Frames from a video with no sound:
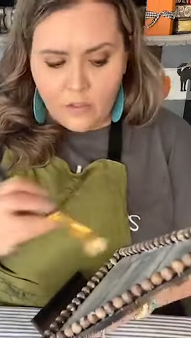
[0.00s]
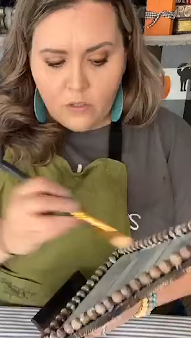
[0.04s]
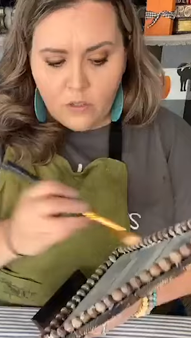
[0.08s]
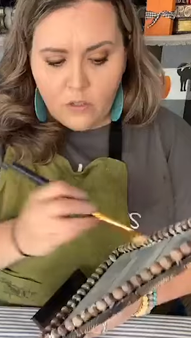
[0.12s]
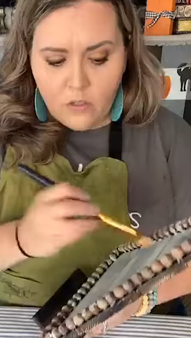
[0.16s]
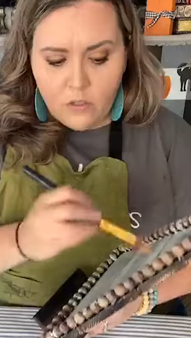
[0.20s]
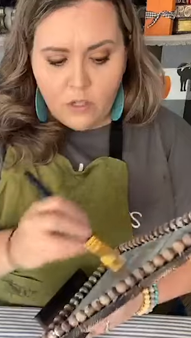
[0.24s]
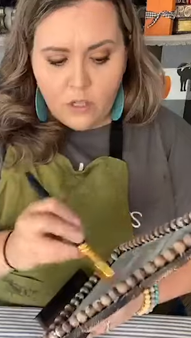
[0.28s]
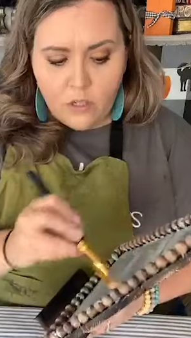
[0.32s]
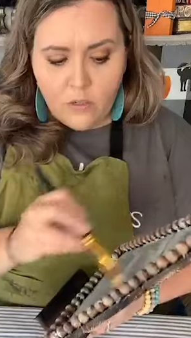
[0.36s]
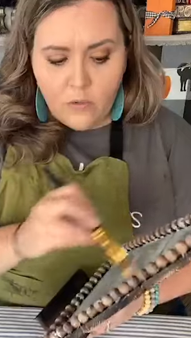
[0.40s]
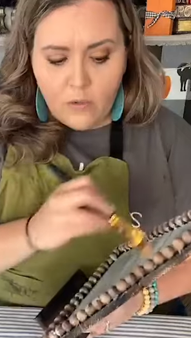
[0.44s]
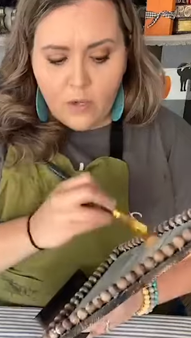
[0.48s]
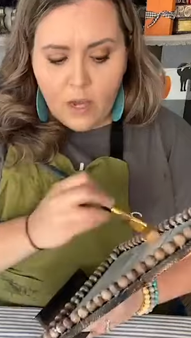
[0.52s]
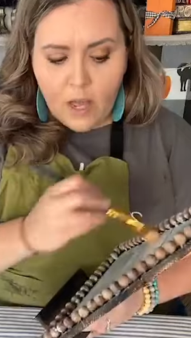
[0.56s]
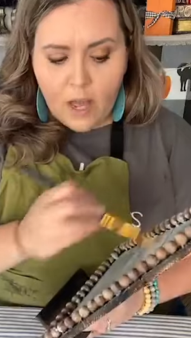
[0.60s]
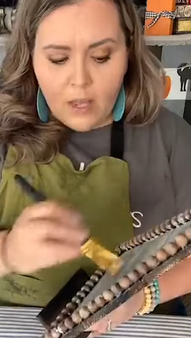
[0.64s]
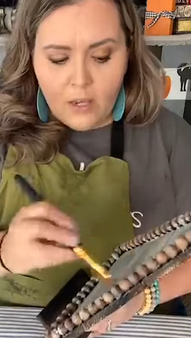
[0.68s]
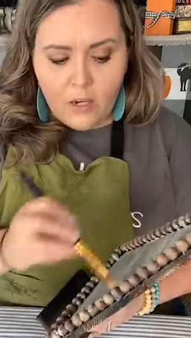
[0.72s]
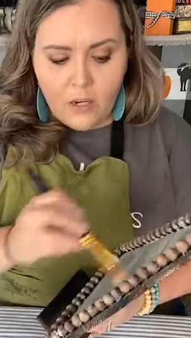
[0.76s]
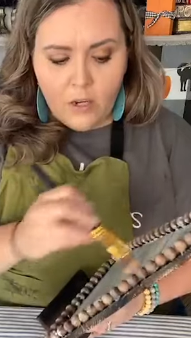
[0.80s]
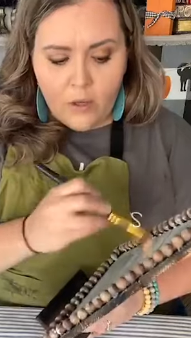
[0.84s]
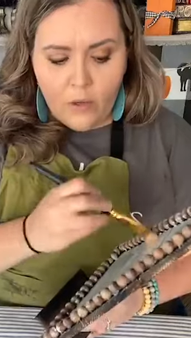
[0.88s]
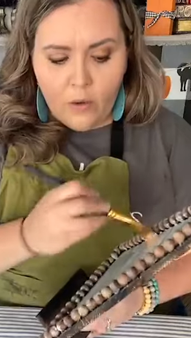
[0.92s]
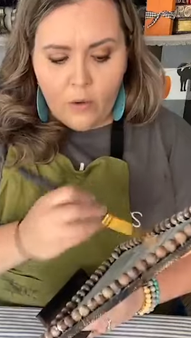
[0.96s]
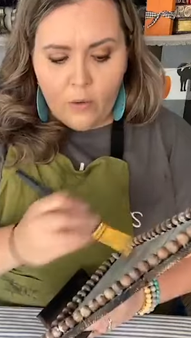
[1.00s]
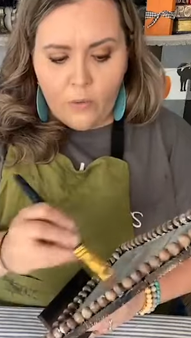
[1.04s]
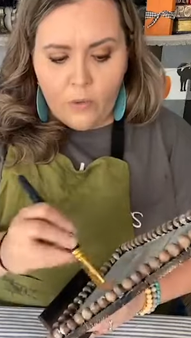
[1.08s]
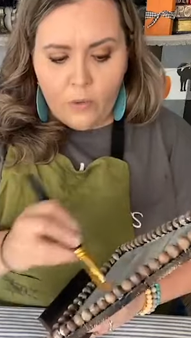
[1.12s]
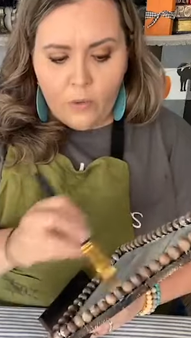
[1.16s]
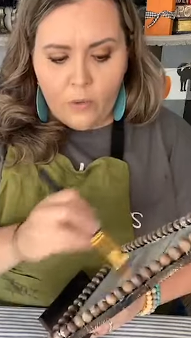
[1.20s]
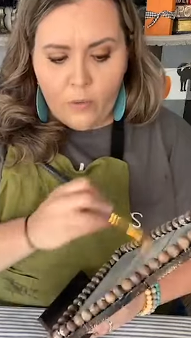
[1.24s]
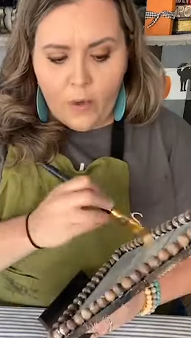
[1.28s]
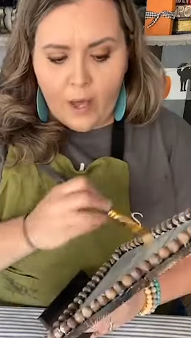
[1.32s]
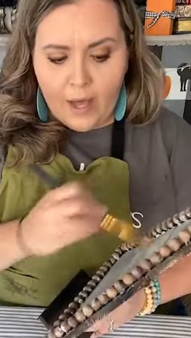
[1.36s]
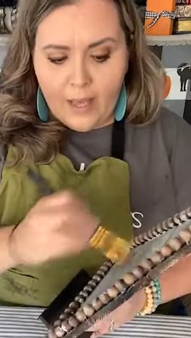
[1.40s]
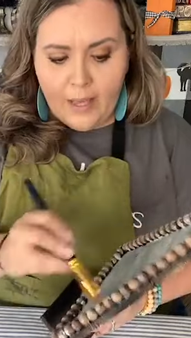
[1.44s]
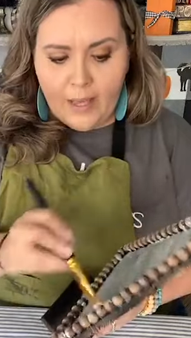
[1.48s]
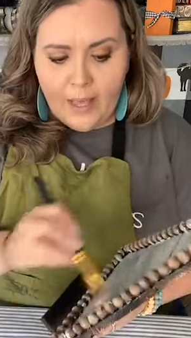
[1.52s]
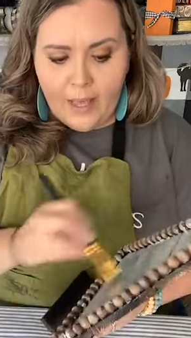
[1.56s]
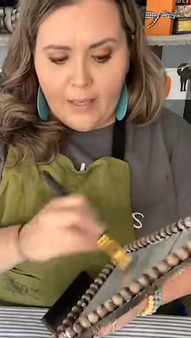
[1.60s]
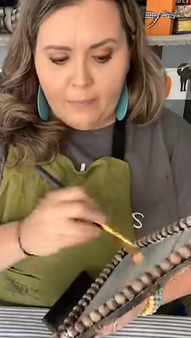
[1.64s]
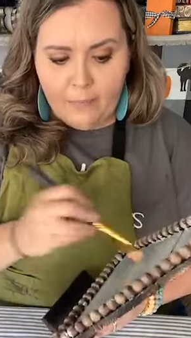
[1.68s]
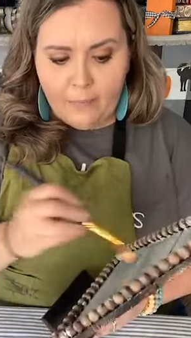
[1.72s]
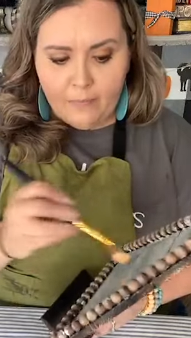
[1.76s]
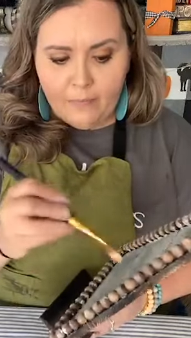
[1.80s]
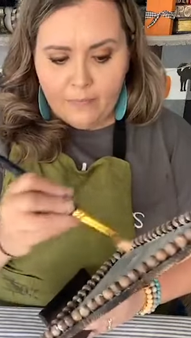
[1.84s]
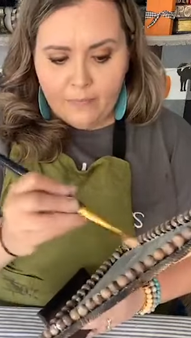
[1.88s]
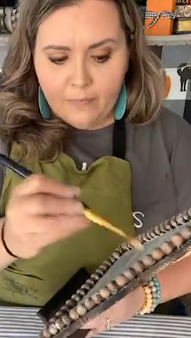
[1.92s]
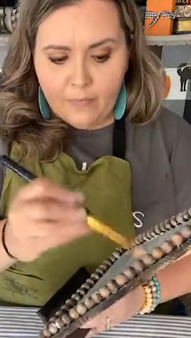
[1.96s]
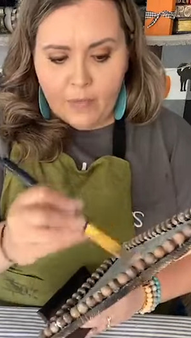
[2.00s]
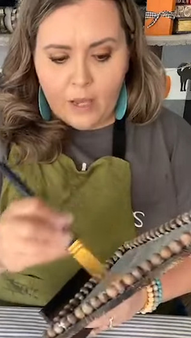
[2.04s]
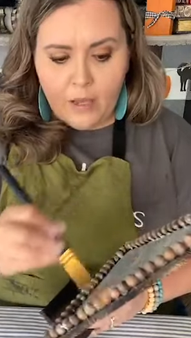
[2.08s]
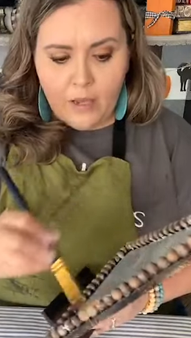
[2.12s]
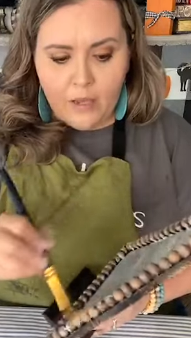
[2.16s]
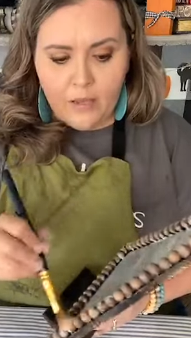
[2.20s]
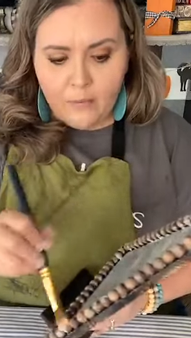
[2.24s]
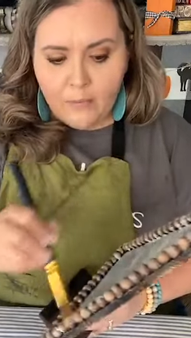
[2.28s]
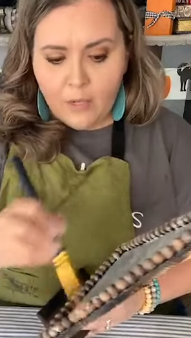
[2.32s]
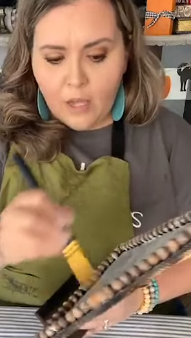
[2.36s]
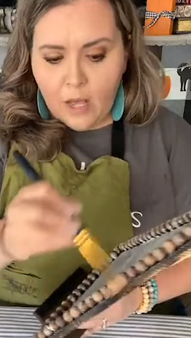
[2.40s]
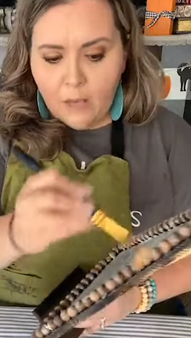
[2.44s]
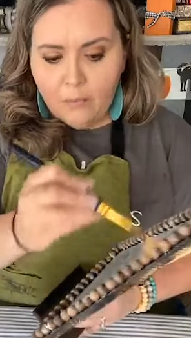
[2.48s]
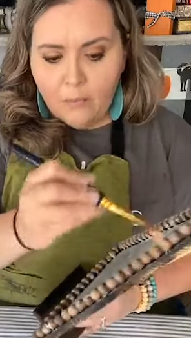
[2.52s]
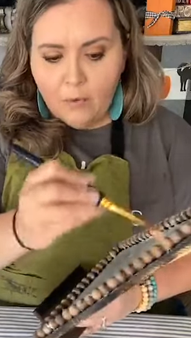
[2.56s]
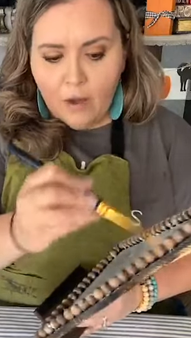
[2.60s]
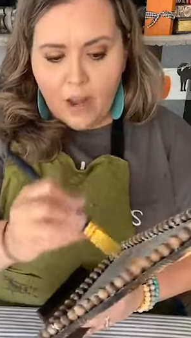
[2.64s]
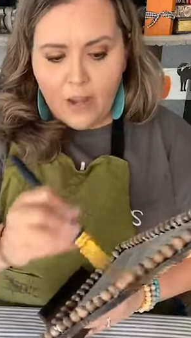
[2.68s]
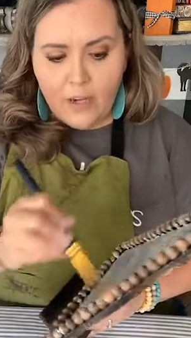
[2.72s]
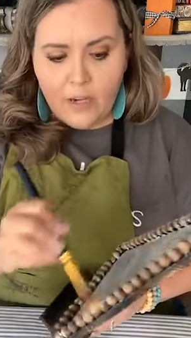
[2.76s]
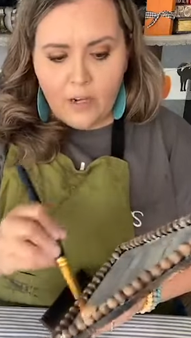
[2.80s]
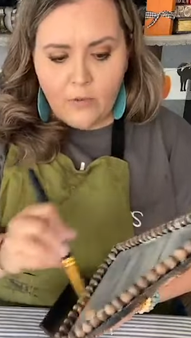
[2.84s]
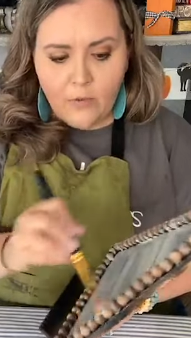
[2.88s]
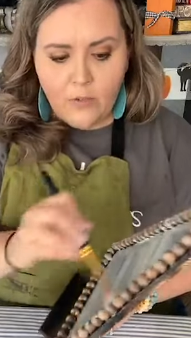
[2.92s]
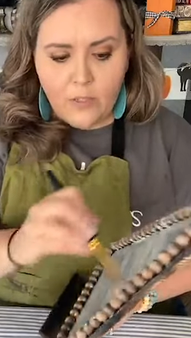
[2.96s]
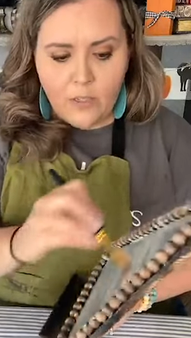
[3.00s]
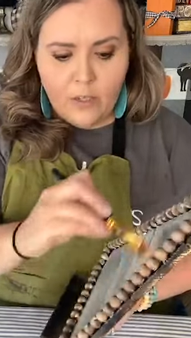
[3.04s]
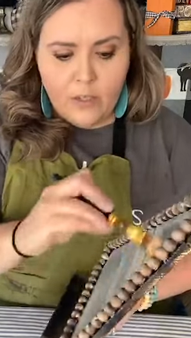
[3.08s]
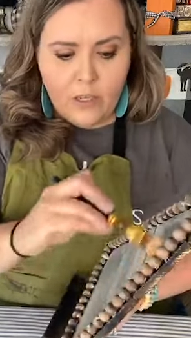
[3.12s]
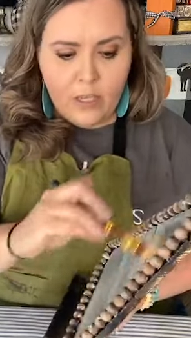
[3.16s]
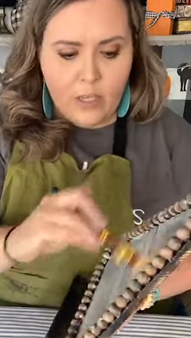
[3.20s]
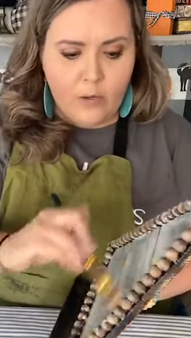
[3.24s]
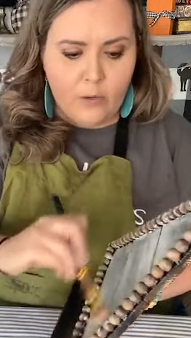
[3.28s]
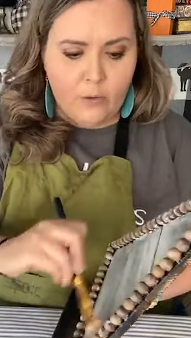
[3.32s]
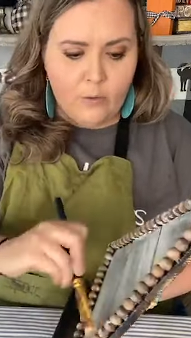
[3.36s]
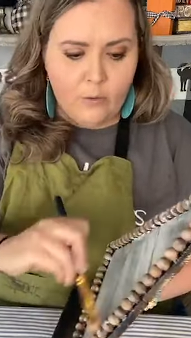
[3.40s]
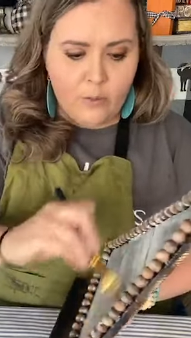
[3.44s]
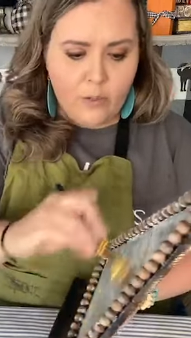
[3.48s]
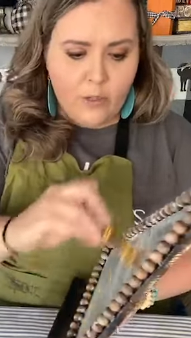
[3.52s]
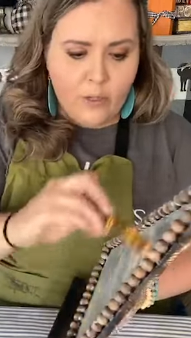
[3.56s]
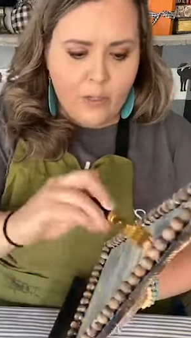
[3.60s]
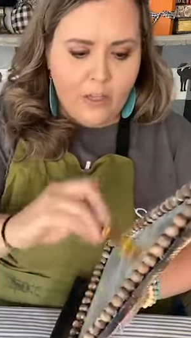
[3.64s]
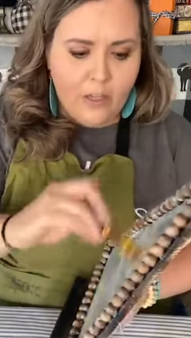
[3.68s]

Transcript: do you not know who I am? I am not brand new to you.